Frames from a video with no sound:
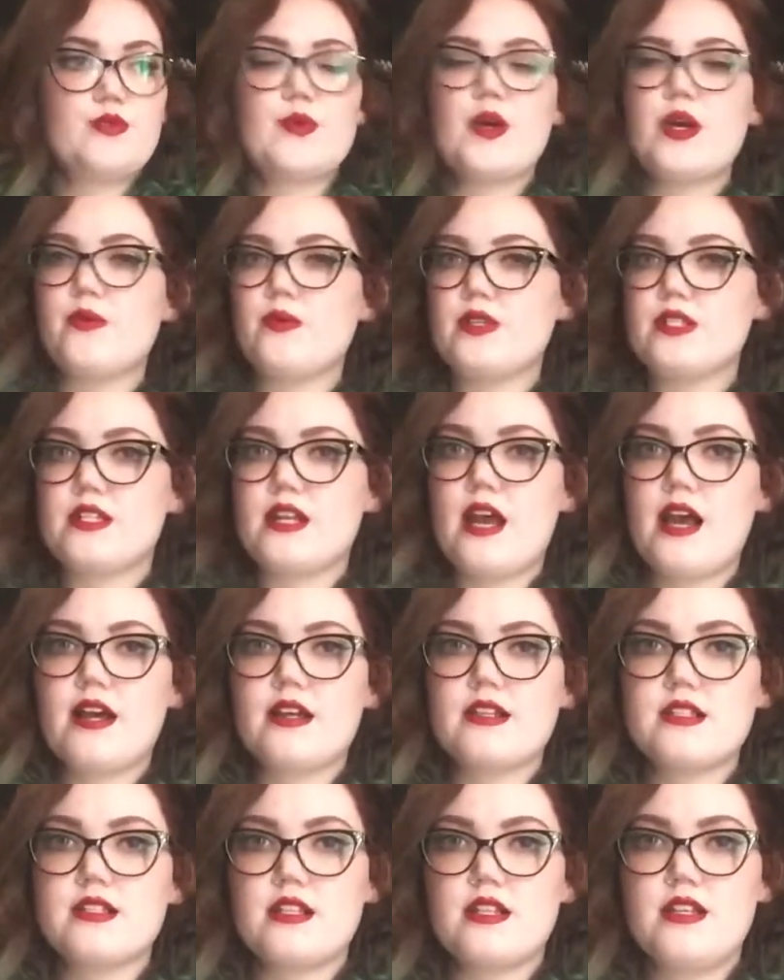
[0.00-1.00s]
One was an
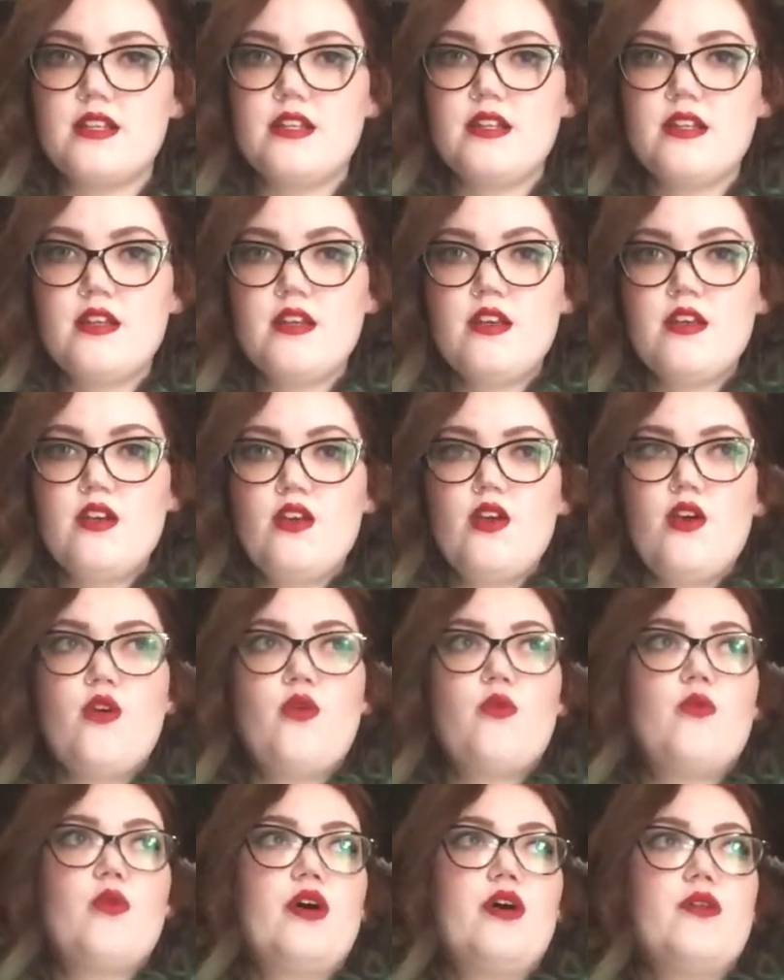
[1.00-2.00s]
accident,
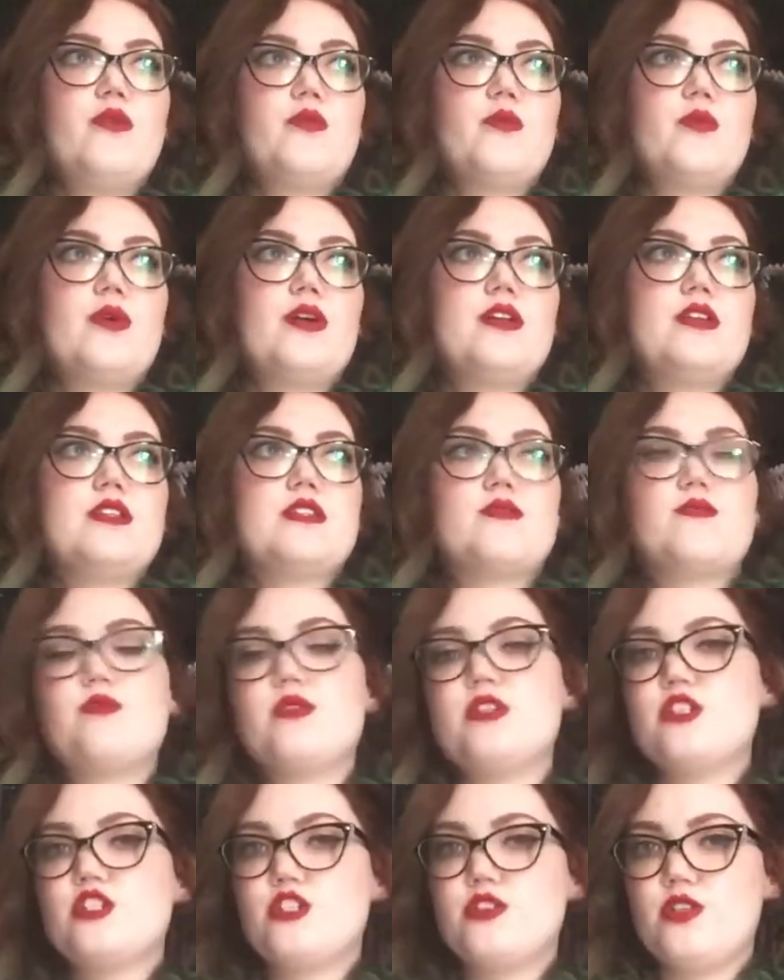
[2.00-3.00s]
one was
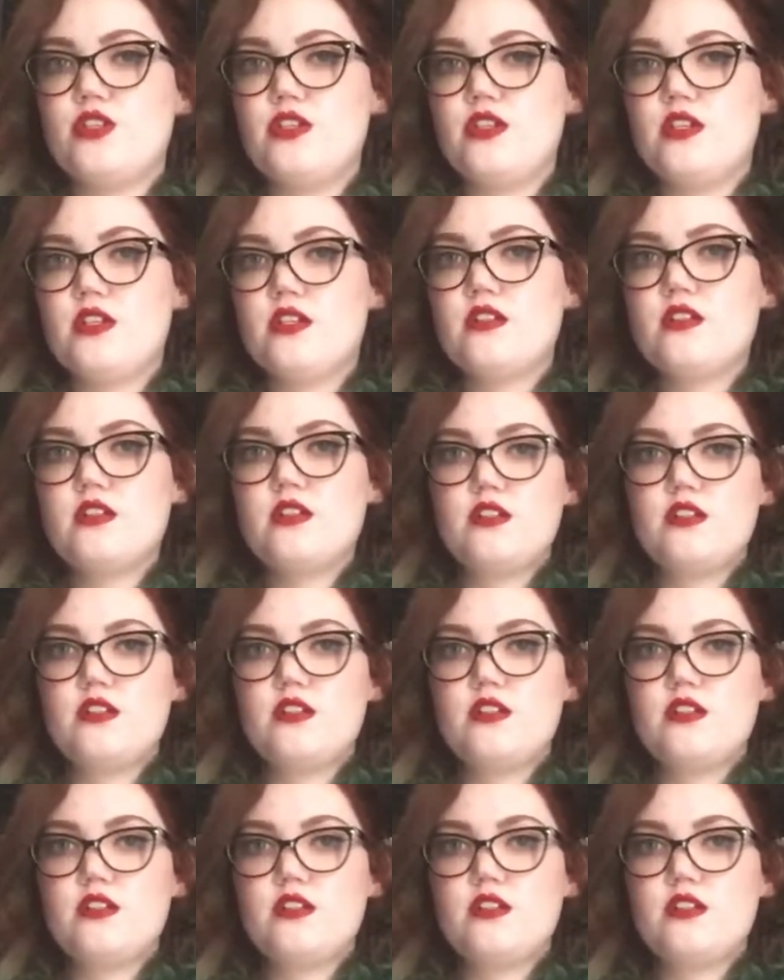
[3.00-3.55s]
when she